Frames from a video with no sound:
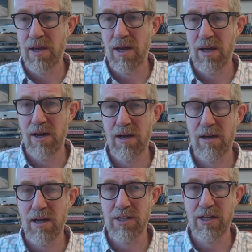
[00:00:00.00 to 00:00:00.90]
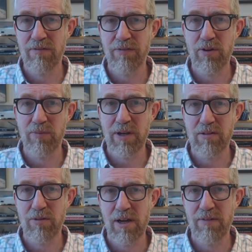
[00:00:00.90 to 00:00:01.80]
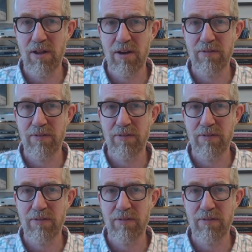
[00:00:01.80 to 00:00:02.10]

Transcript: In England, it's hugely popular,